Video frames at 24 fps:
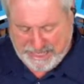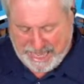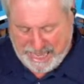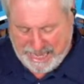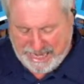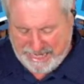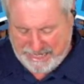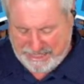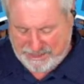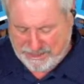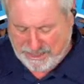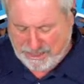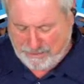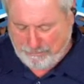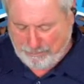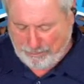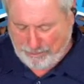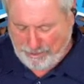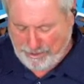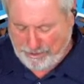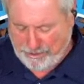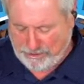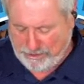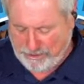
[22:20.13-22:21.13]
aides and
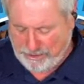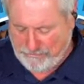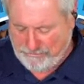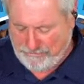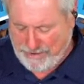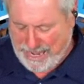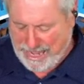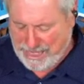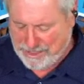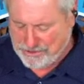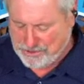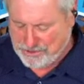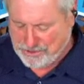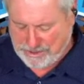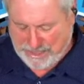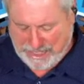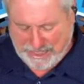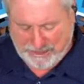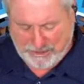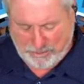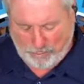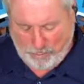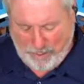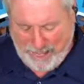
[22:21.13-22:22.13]
political advisors
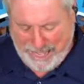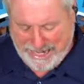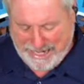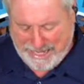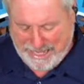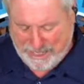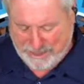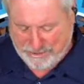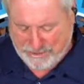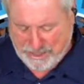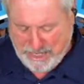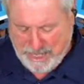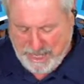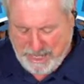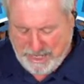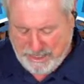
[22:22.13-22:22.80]
at the White House.